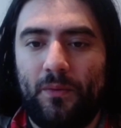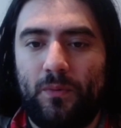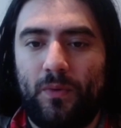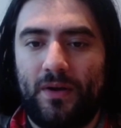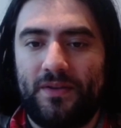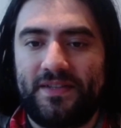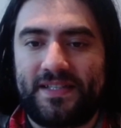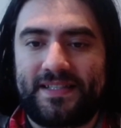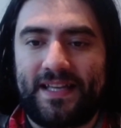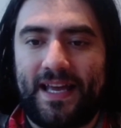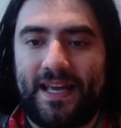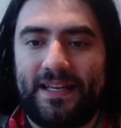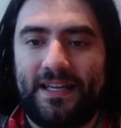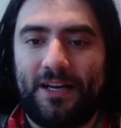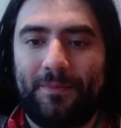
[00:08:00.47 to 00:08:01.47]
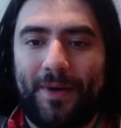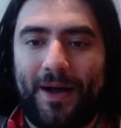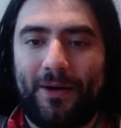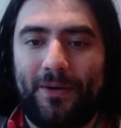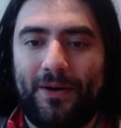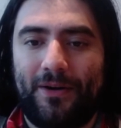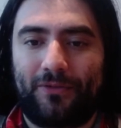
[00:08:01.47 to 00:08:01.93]
once said
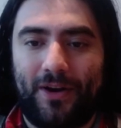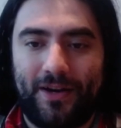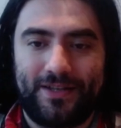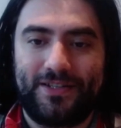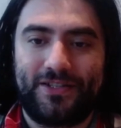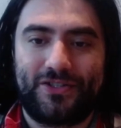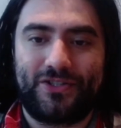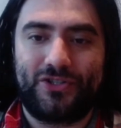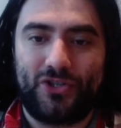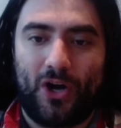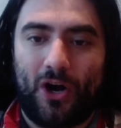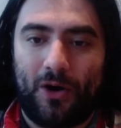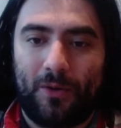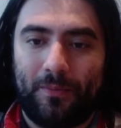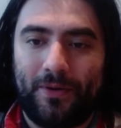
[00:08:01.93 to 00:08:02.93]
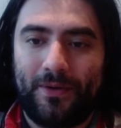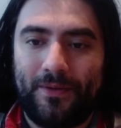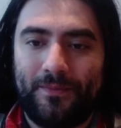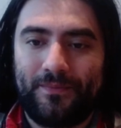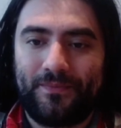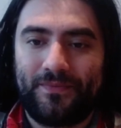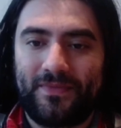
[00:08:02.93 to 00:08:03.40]
about a writer's job
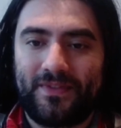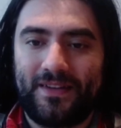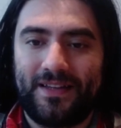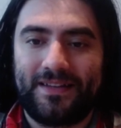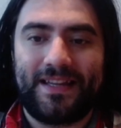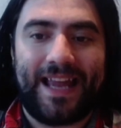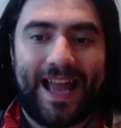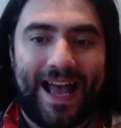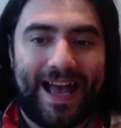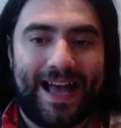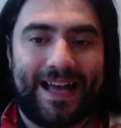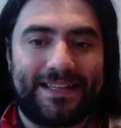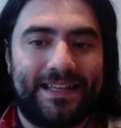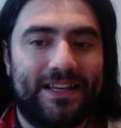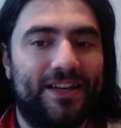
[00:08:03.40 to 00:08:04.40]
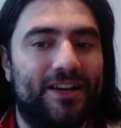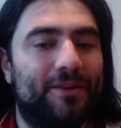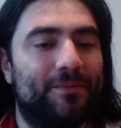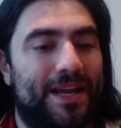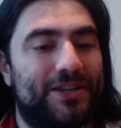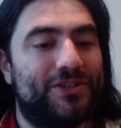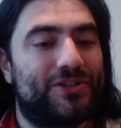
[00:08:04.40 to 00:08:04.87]
that they had at a
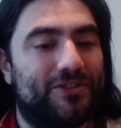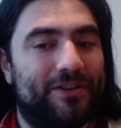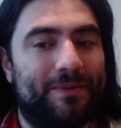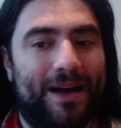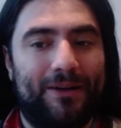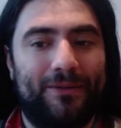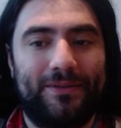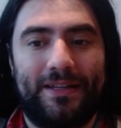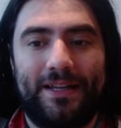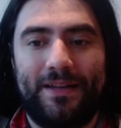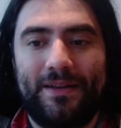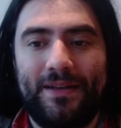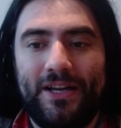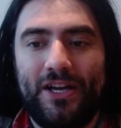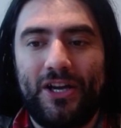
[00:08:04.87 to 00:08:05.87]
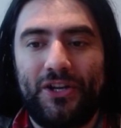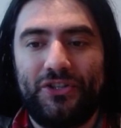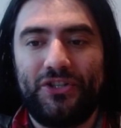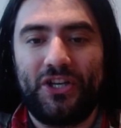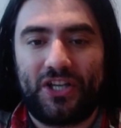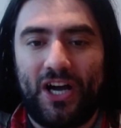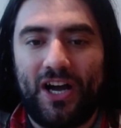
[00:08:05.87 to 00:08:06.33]
mainstream outlet,
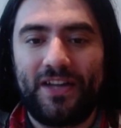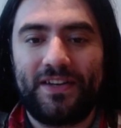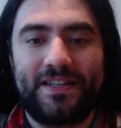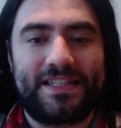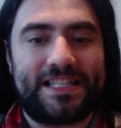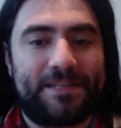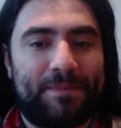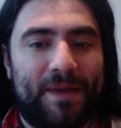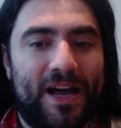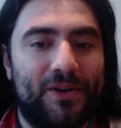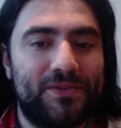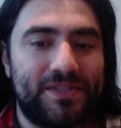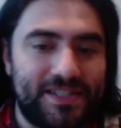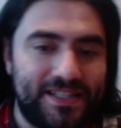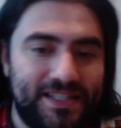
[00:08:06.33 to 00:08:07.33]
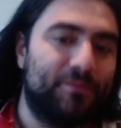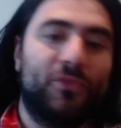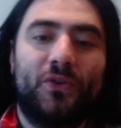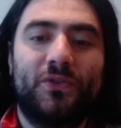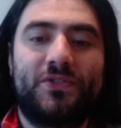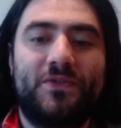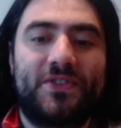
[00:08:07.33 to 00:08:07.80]
you can't espouse the
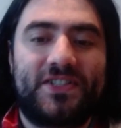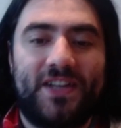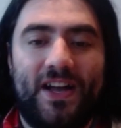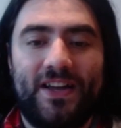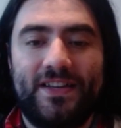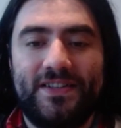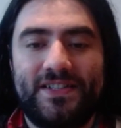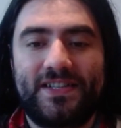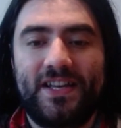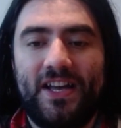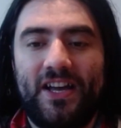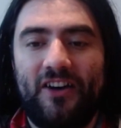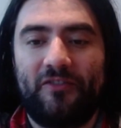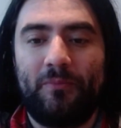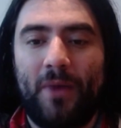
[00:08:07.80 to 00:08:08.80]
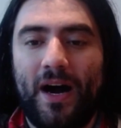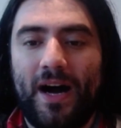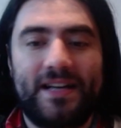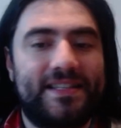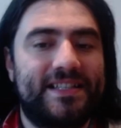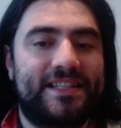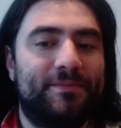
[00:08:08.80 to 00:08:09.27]
immortal science of
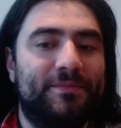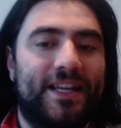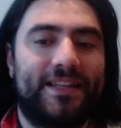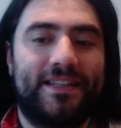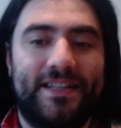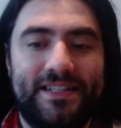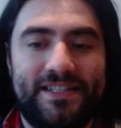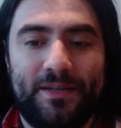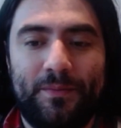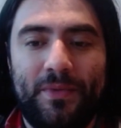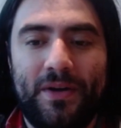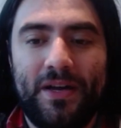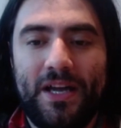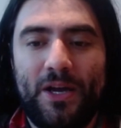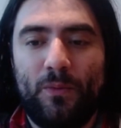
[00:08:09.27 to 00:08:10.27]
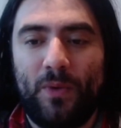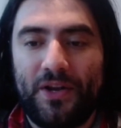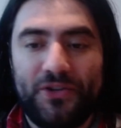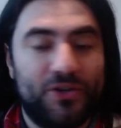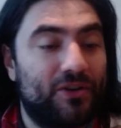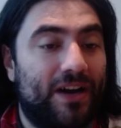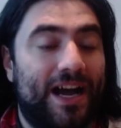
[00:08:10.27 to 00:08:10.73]
Marxism-Leninism
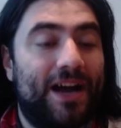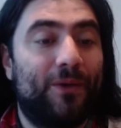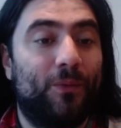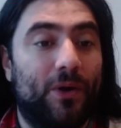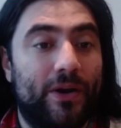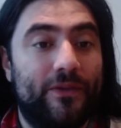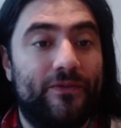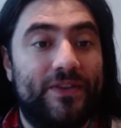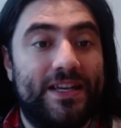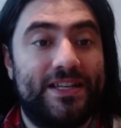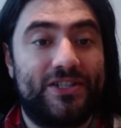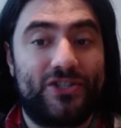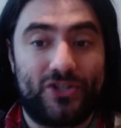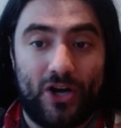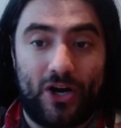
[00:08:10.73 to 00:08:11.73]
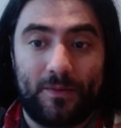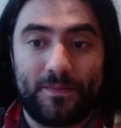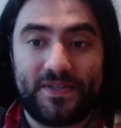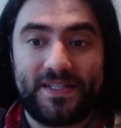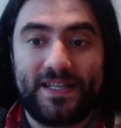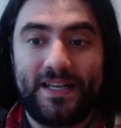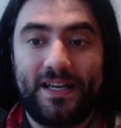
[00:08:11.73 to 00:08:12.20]
when you're at one of these
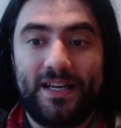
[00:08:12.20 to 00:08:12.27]
jobs.